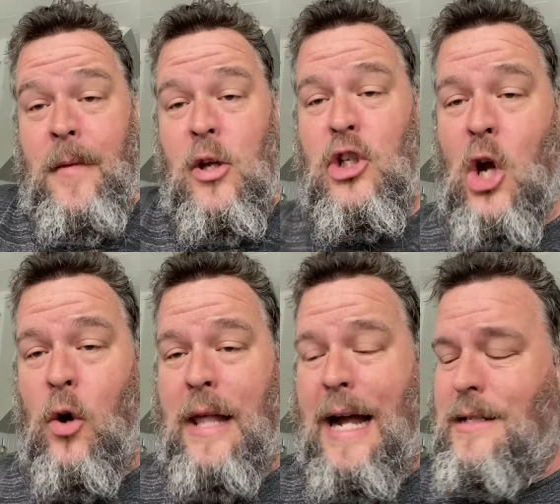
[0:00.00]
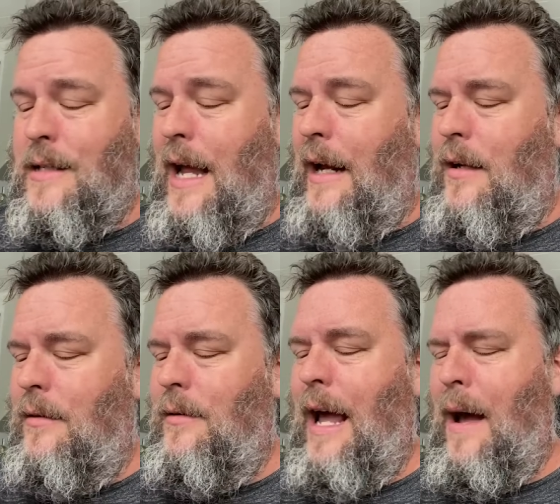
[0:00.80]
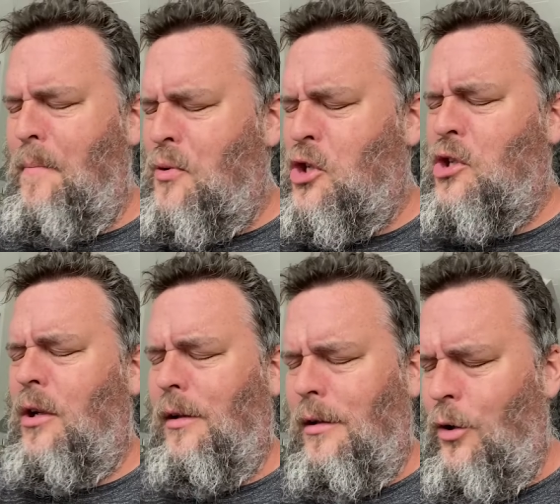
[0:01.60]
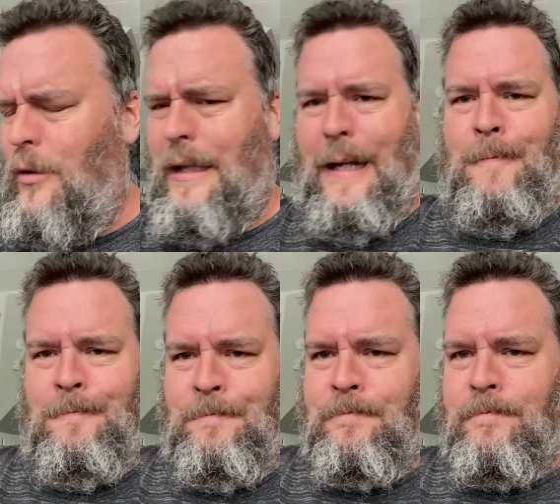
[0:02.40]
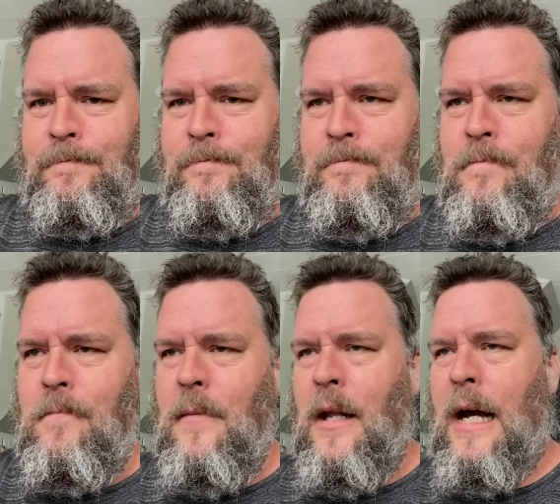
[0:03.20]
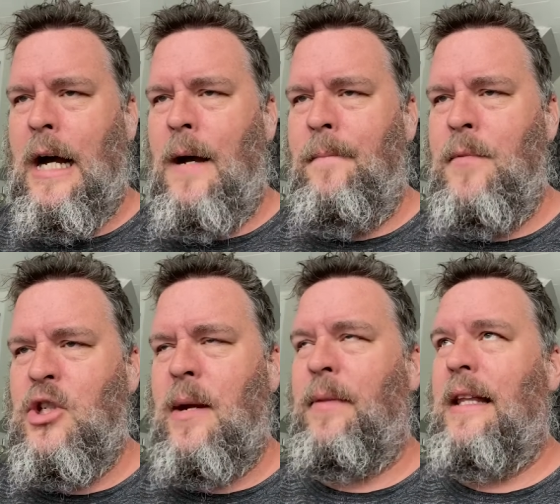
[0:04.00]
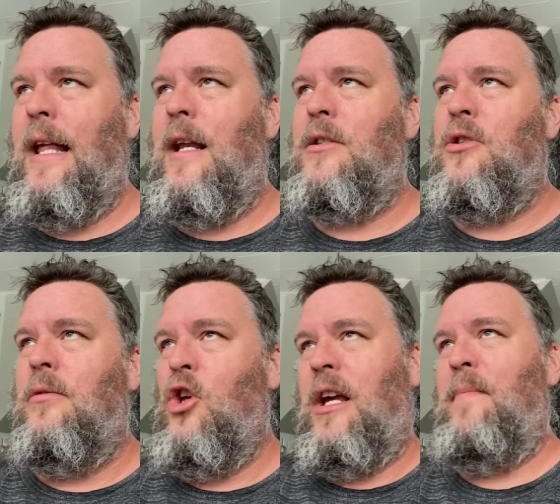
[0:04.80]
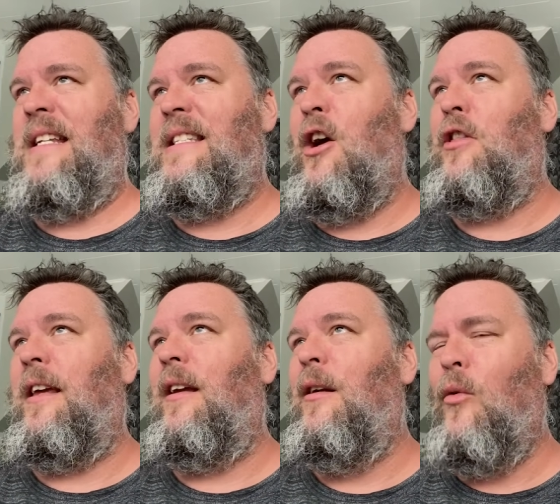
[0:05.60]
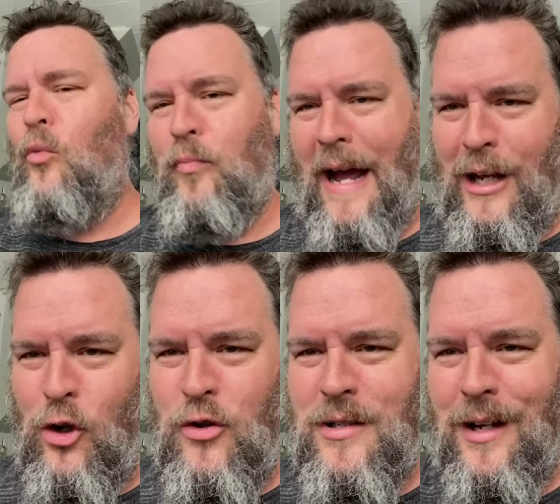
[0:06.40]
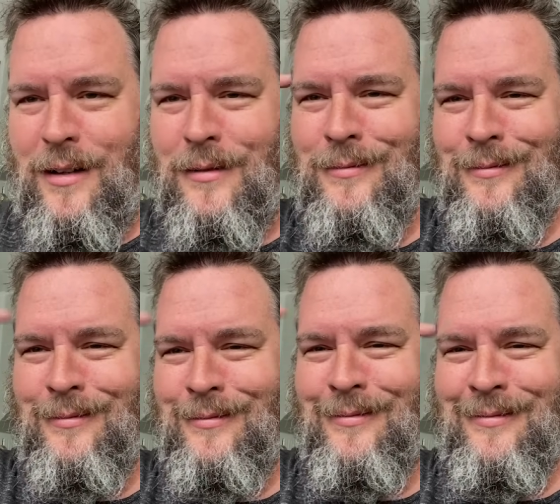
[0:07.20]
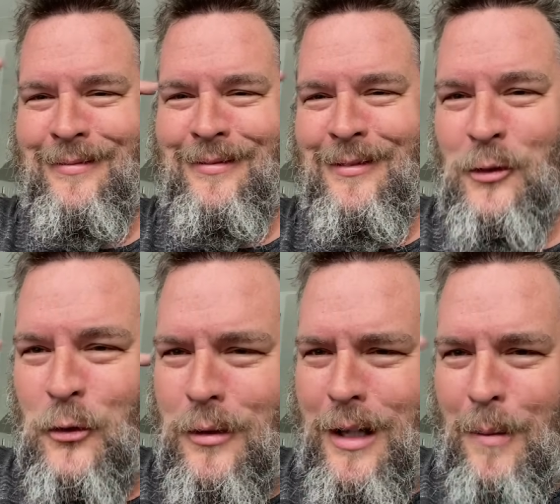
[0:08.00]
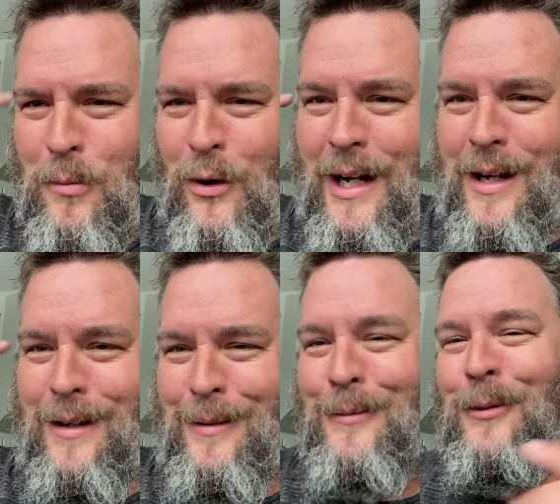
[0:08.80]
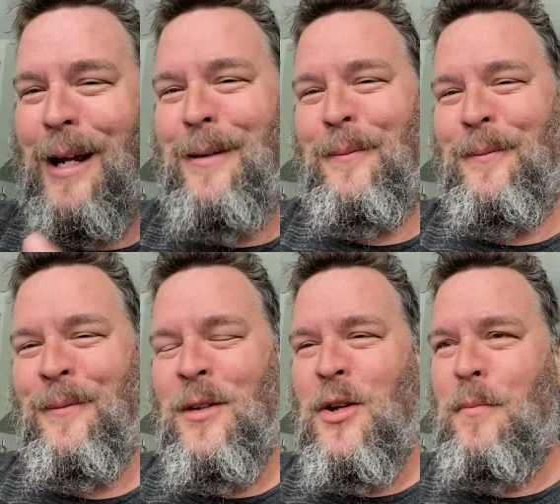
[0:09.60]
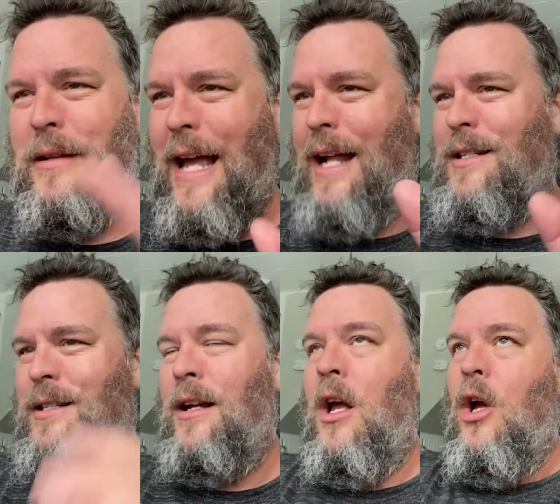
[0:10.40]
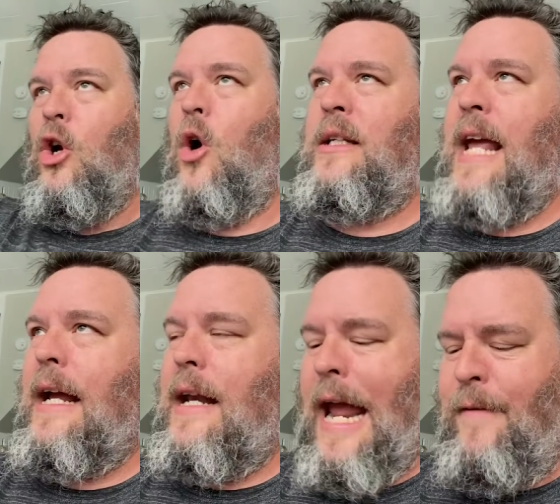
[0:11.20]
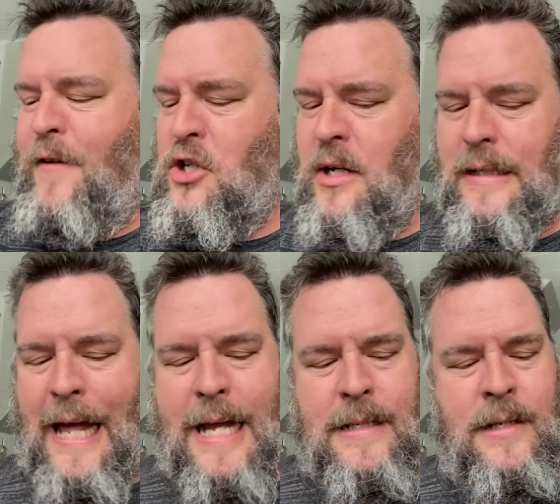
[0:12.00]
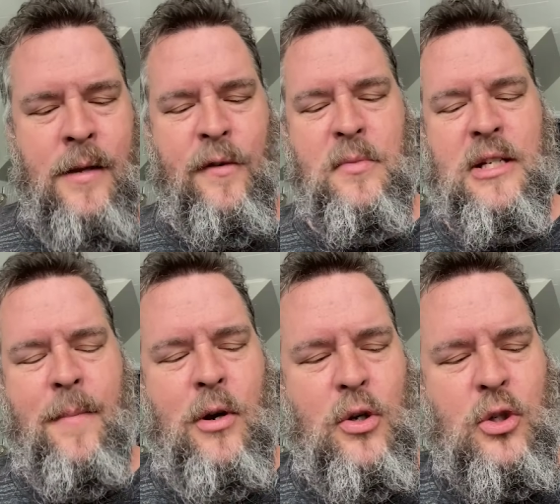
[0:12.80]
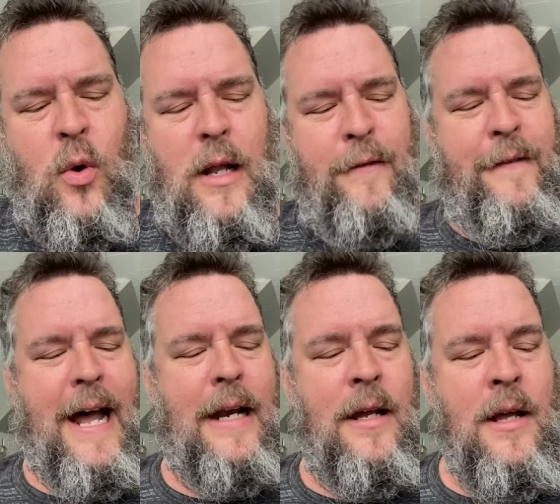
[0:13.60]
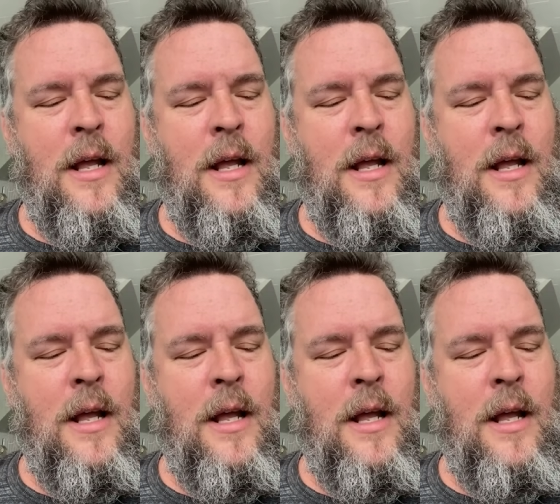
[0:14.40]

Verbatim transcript: So that's like absolutely um, something that is, you can be stealthy by using the brain, right? But that's, go take a night vision class from someone who's qualified